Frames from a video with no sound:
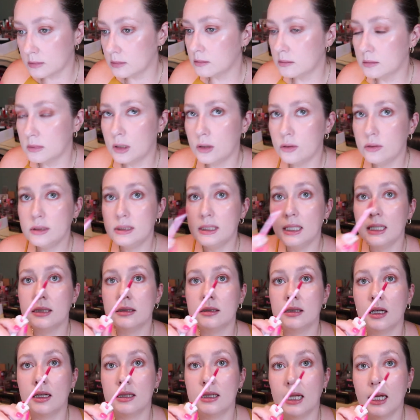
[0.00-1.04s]
No
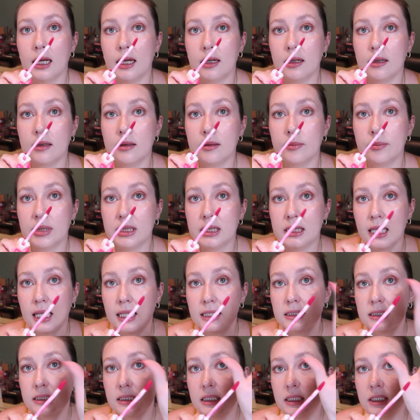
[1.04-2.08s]
scent on that, but
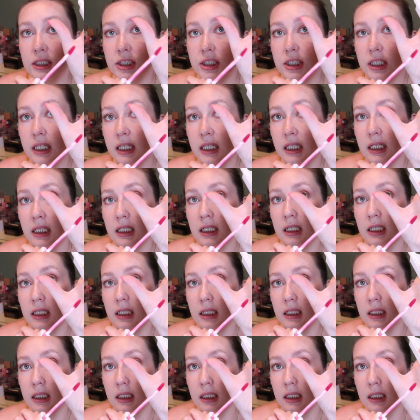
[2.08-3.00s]
that's the shade.